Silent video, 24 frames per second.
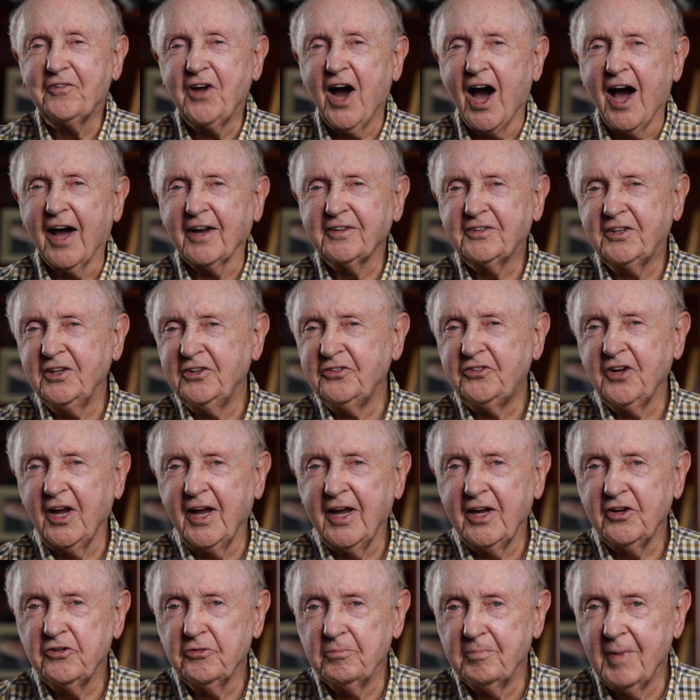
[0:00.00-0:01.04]
if God can
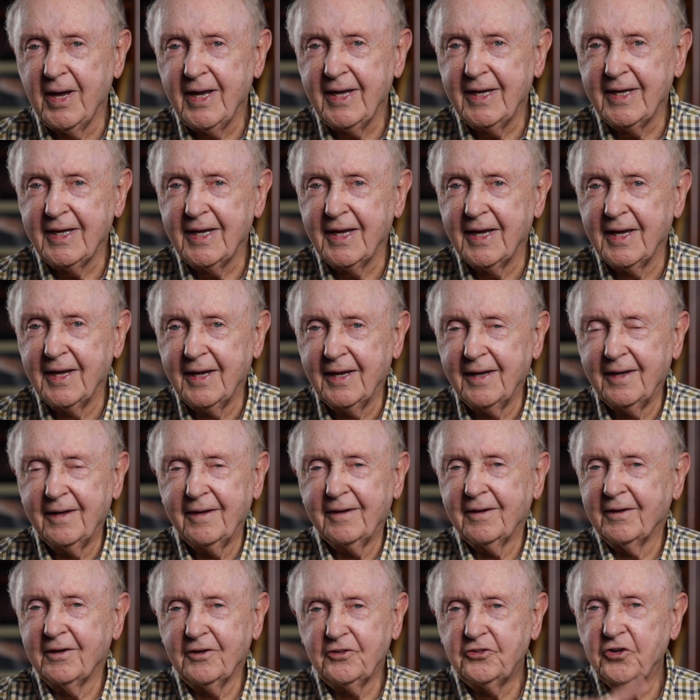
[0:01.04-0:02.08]
change me,
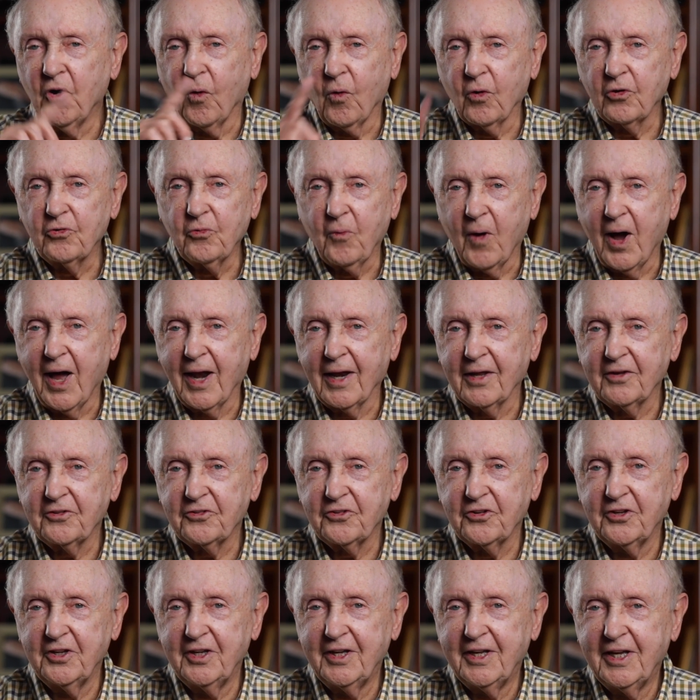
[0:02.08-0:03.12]
and George
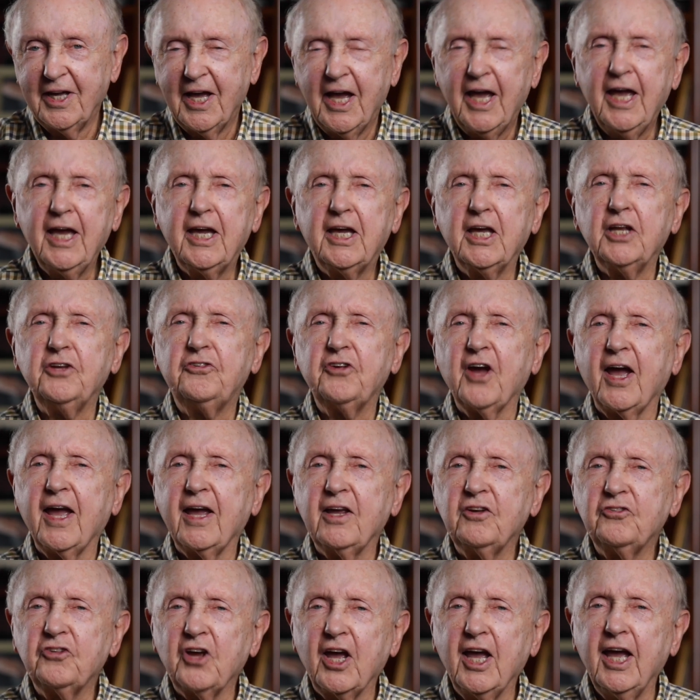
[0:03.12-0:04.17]
Wallace, he can
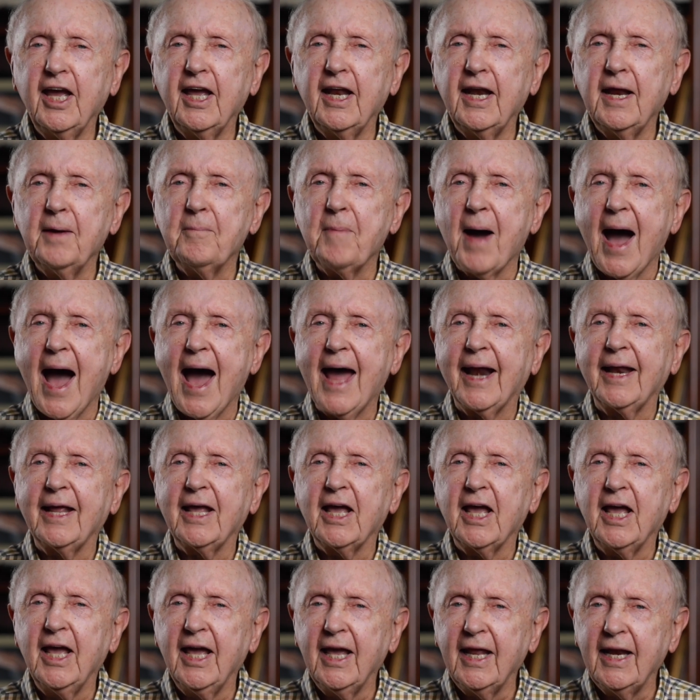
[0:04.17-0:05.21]
change
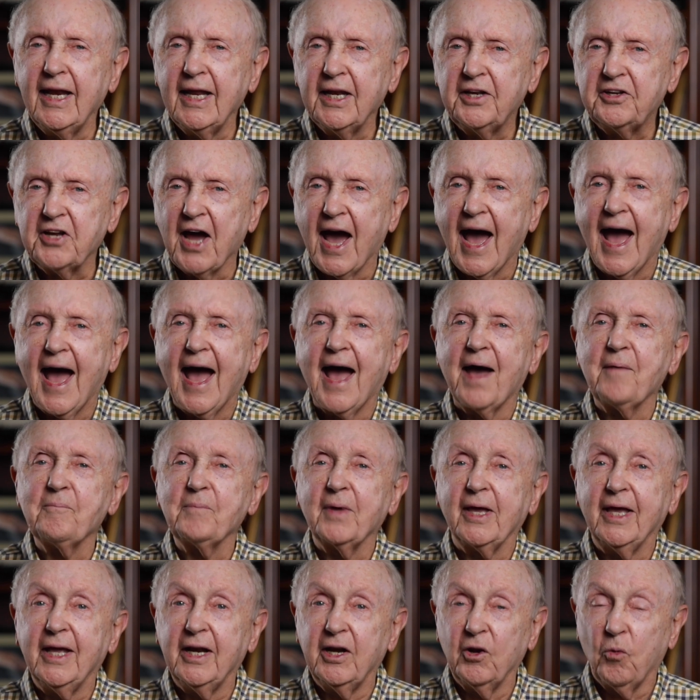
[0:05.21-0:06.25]
anybody,
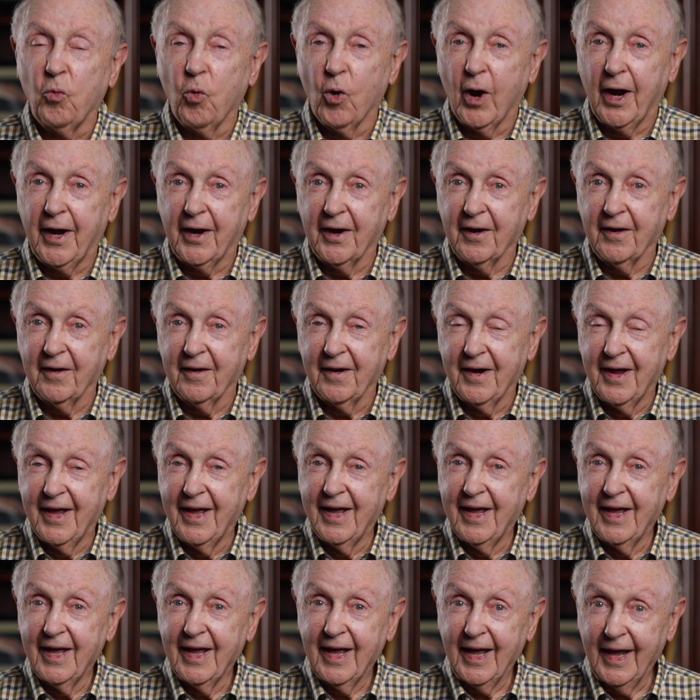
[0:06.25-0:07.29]
anytime, anywhere.
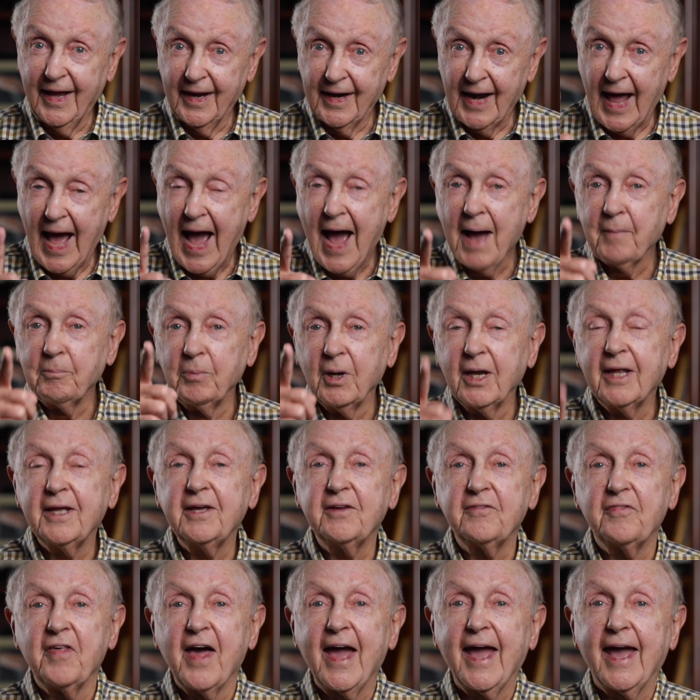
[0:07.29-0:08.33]
And I
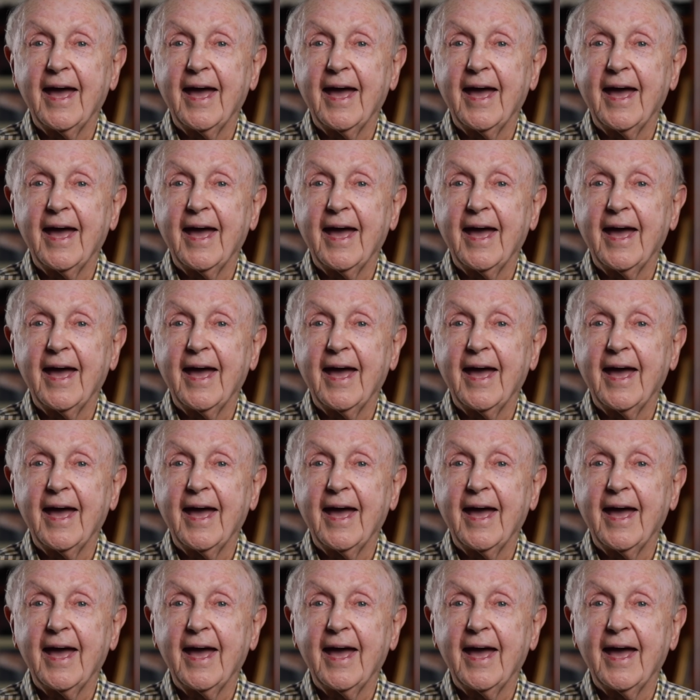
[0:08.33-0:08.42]
believe